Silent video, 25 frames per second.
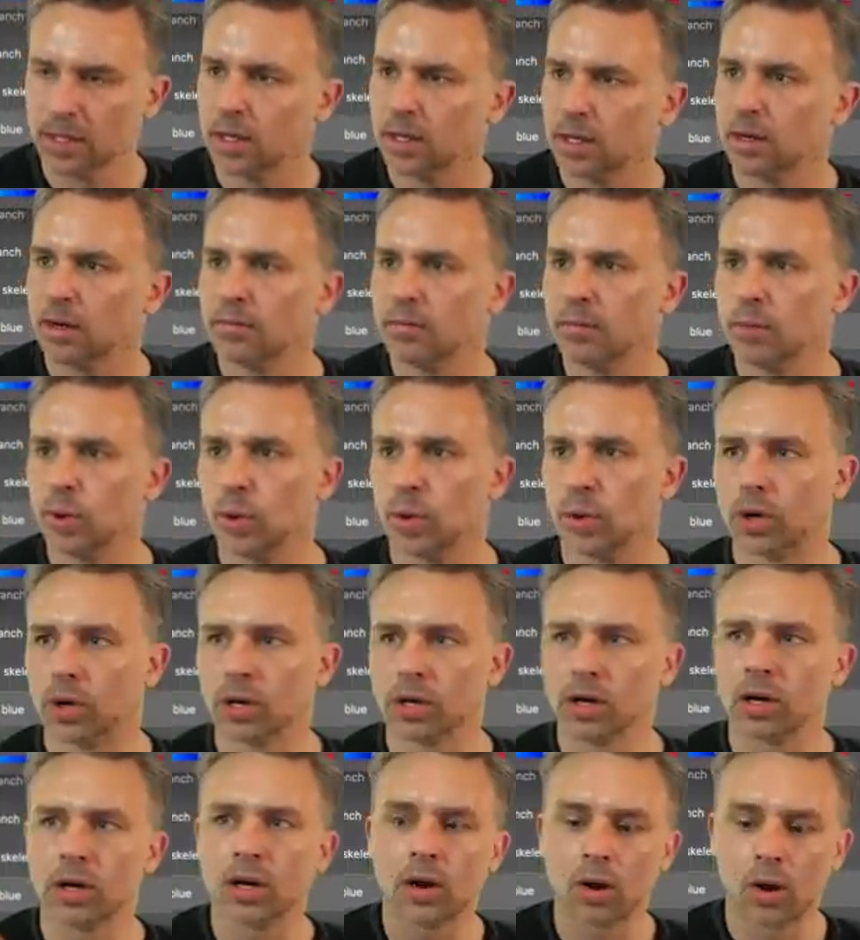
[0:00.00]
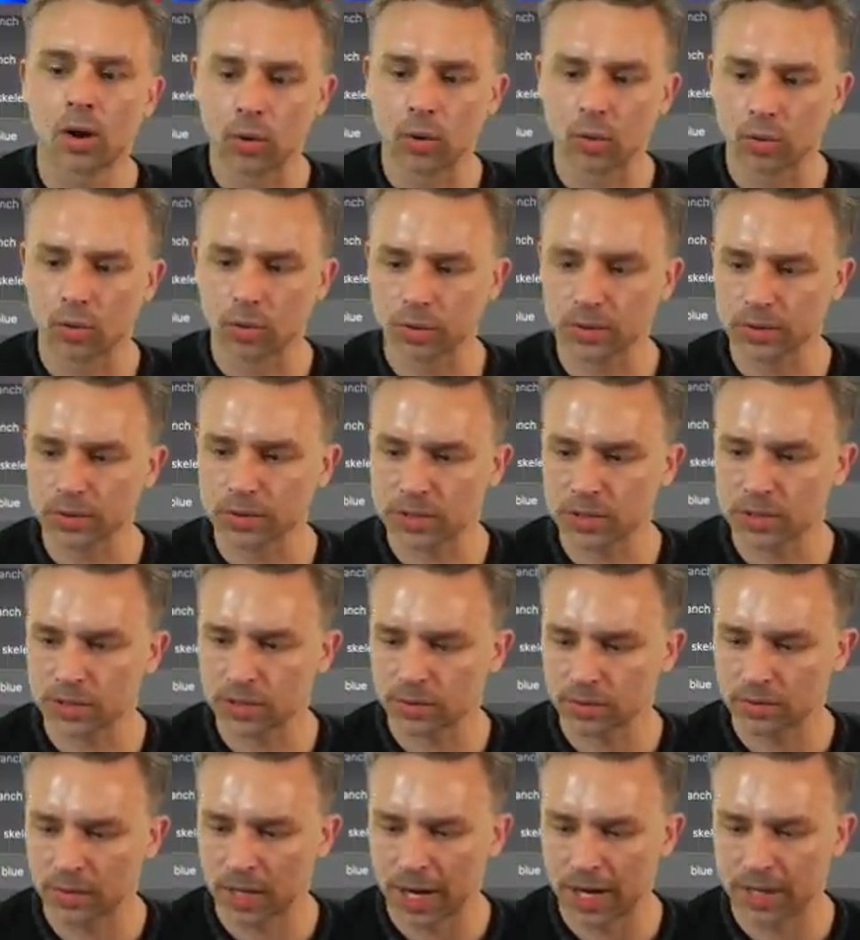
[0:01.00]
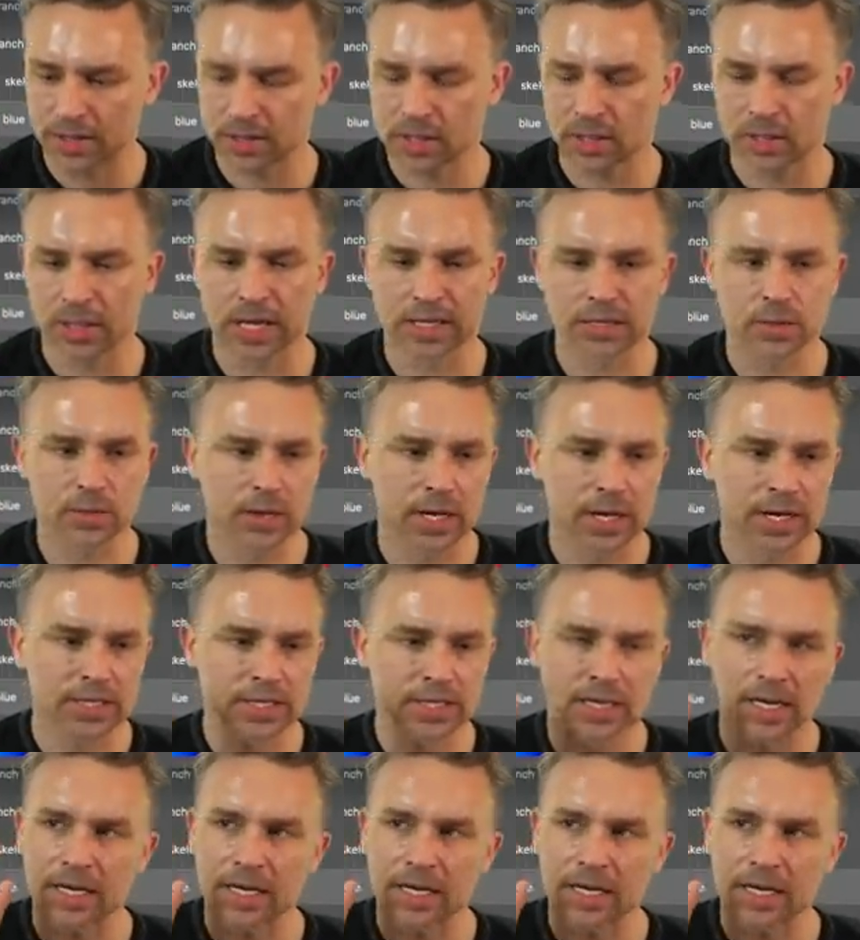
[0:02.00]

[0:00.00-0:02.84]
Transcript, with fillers: more gold, right? So that's what I did.